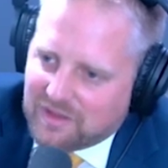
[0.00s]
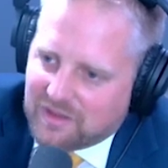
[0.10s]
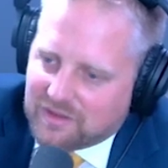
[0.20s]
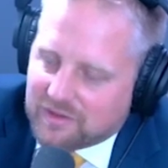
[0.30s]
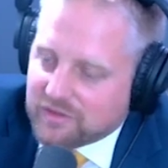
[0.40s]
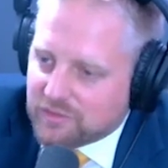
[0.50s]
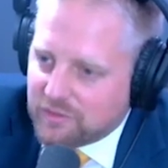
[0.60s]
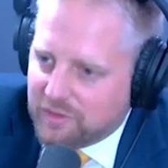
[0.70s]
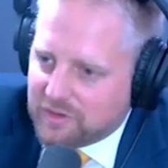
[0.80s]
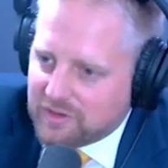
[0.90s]
And there is
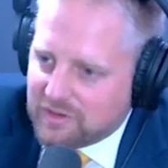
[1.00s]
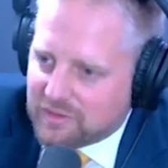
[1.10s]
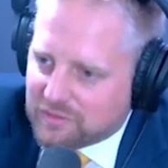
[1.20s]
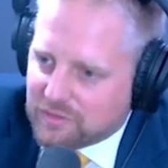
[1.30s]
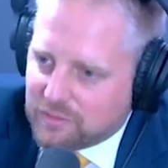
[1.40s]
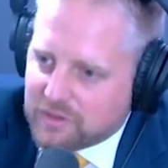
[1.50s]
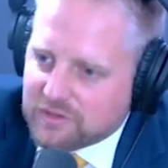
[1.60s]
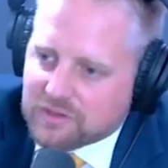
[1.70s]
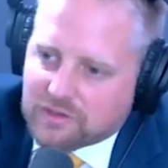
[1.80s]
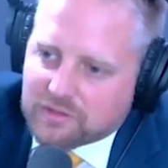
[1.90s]
already also a
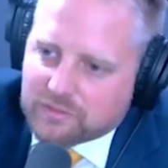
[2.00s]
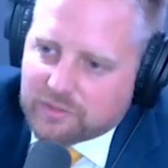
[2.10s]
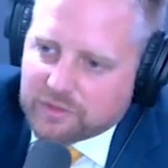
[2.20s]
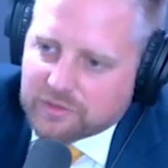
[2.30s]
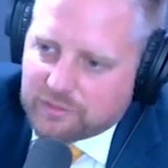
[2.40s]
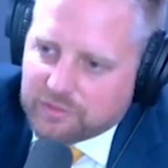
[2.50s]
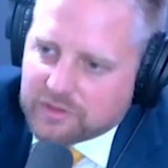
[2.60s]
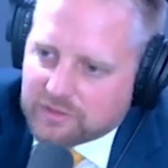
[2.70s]
digital version of it.